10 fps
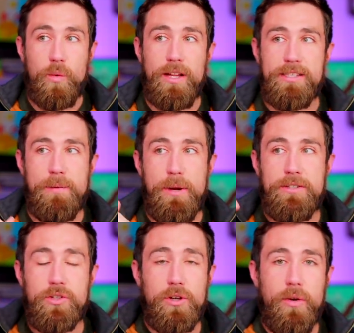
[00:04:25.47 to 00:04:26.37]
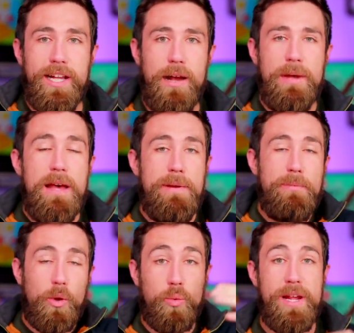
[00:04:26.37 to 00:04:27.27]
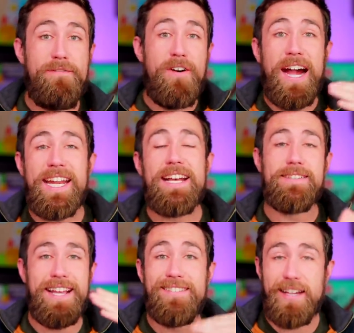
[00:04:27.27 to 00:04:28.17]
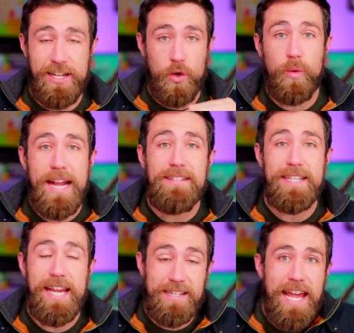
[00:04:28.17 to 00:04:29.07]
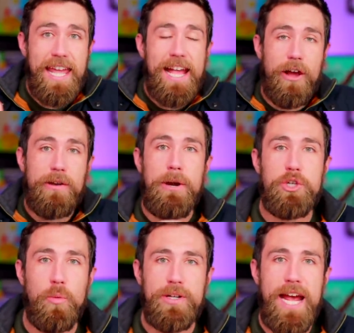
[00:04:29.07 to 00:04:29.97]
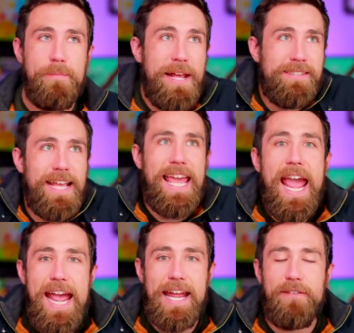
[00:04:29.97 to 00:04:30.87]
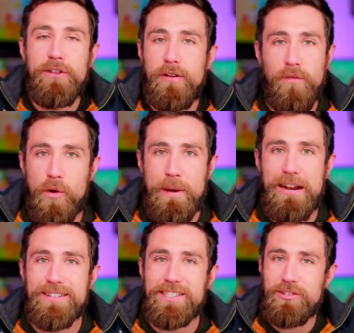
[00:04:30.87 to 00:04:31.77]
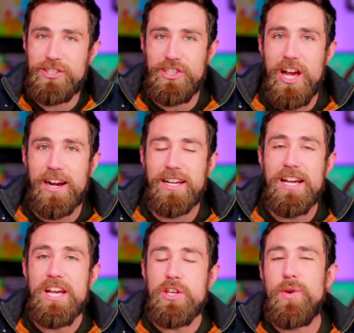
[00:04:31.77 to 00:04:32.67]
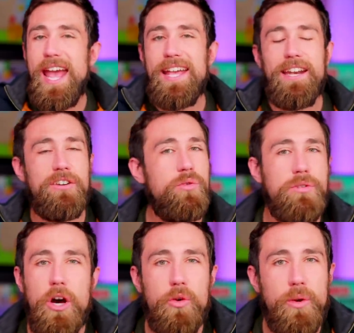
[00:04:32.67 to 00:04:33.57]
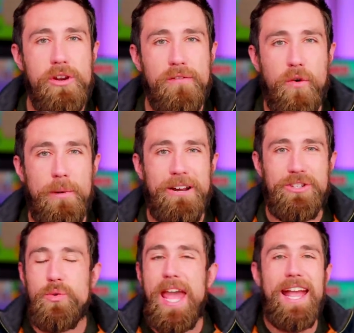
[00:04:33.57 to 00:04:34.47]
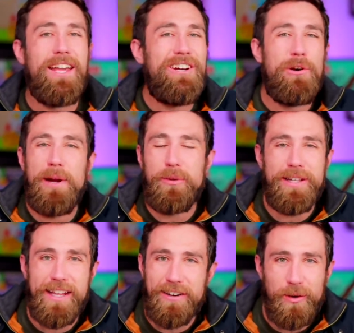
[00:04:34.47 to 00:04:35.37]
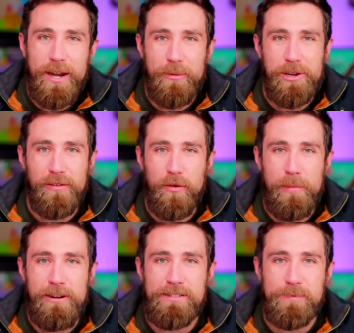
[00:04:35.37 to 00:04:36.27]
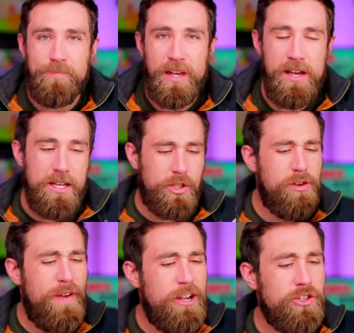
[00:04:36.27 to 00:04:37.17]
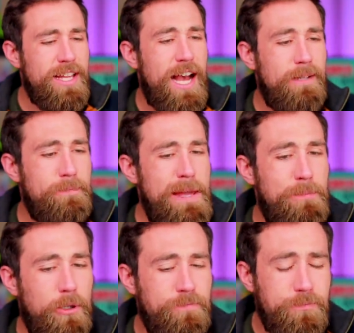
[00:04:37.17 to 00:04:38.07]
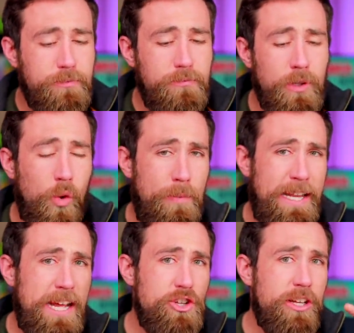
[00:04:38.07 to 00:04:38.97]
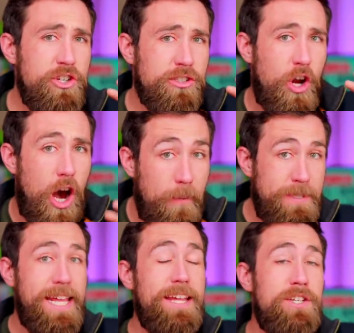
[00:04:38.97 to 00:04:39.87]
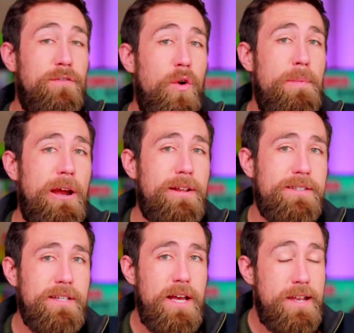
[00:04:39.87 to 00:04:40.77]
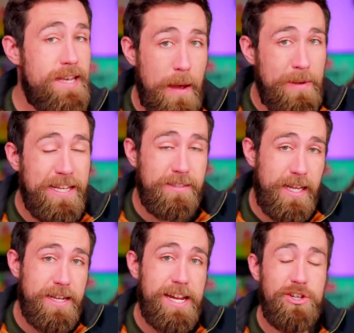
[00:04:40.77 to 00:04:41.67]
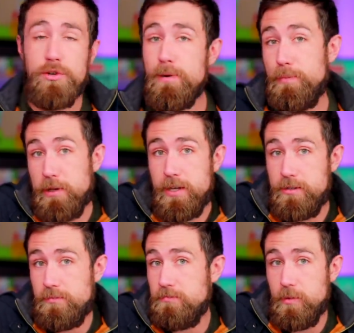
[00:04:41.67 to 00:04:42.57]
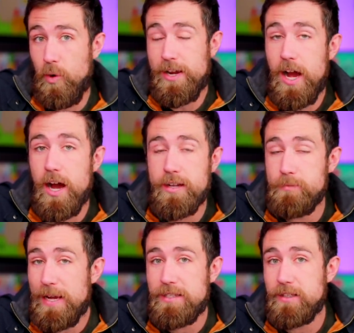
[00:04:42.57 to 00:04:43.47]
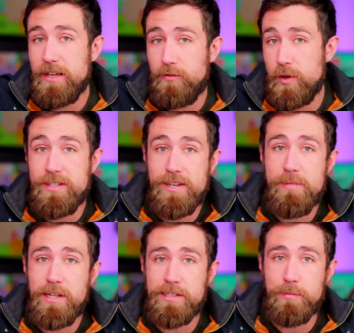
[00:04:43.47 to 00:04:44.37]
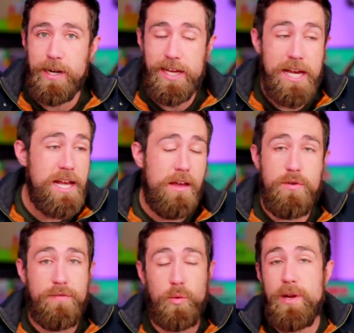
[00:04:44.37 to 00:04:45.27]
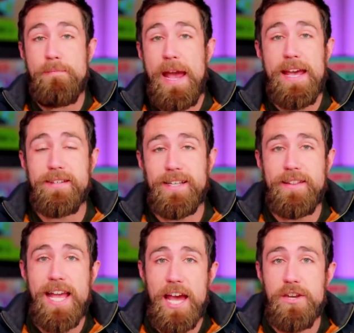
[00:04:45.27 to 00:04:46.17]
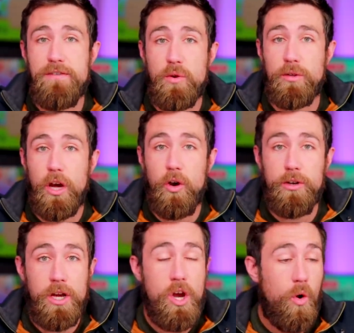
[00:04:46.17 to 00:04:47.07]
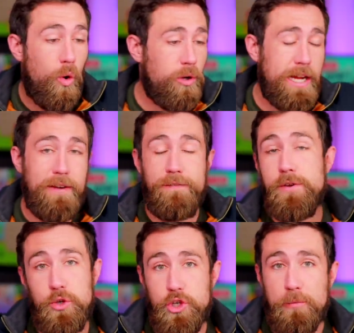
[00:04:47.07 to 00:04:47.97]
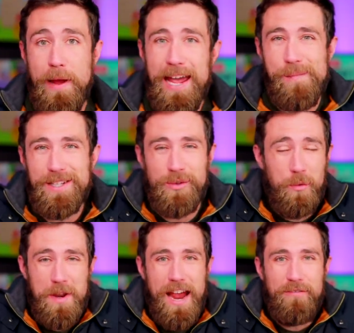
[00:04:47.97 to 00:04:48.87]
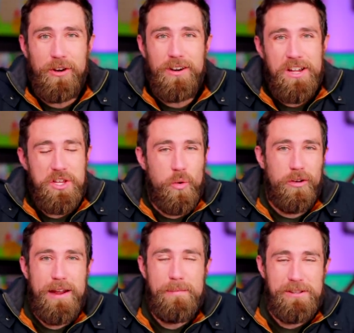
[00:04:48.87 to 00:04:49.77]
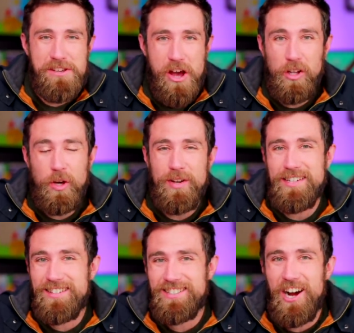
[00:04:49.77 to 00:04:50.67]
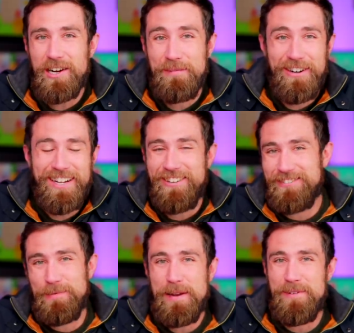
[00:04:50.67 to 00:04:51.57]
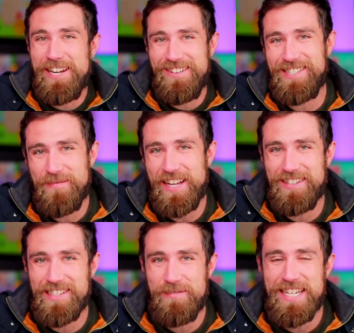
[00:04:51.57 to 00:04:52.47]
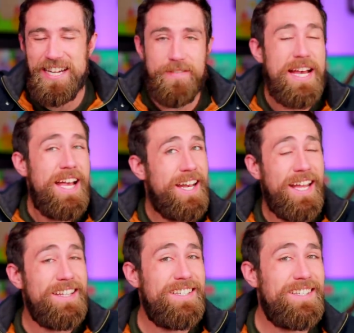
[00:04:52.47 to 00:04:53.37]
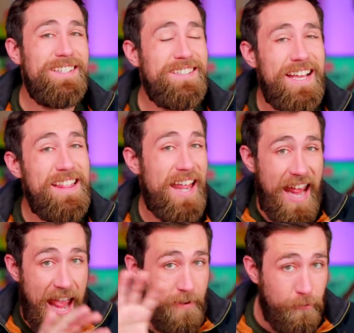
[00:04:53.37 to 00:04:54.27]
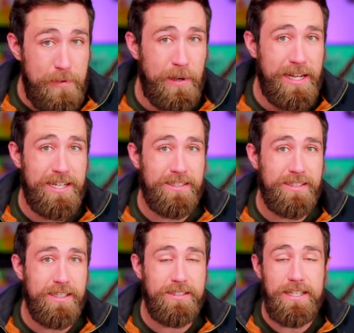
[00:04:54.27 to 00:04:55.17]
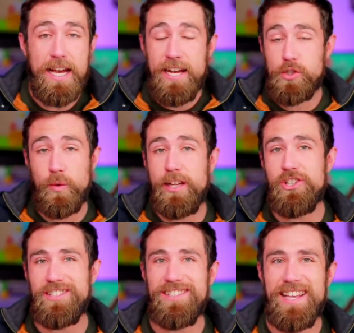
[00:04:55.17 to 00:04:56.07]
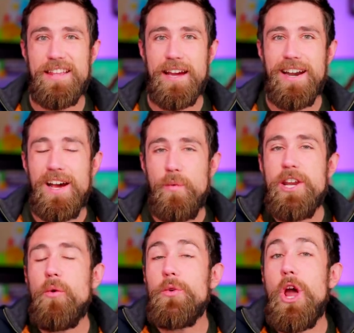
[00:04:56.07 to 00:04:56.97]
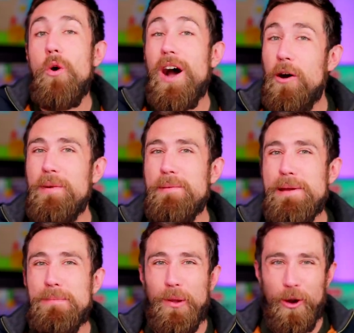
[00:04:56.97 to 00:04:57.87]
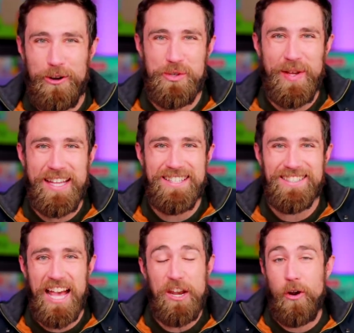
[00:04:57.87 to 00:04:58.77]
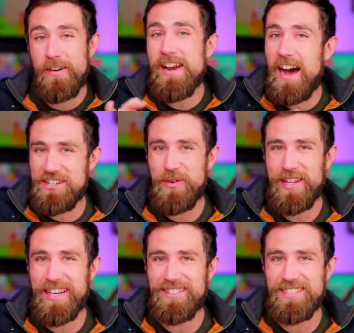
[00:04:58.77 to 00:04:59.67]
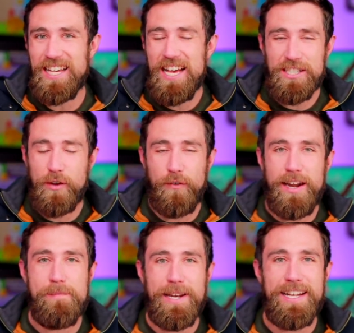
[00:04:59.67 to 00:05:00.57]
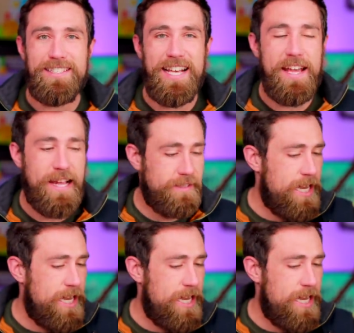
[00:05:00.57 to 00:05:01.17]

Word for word: real estate prices are going up, people are refinancing like crazy and taking out a bunch more debt because they can't. If they're in forbearance, they're stuck. You can't get a new loan when you're in forbearance. You can't get a home equity line of credit when you're in forbearance. So you've actually got people who are potentially just opting into forbearance not because they need to, but because why not? It's basically free stimulus money. If you have to repay this at the end of your loan or in future payments, whatever, you were able to YOLO into the stock market or spend money on something else in the meantime. And again, this isn't to say that everybody does this. It's really just to say that we don't know how many people are doing this and are not doing this. So for anybody to say, that's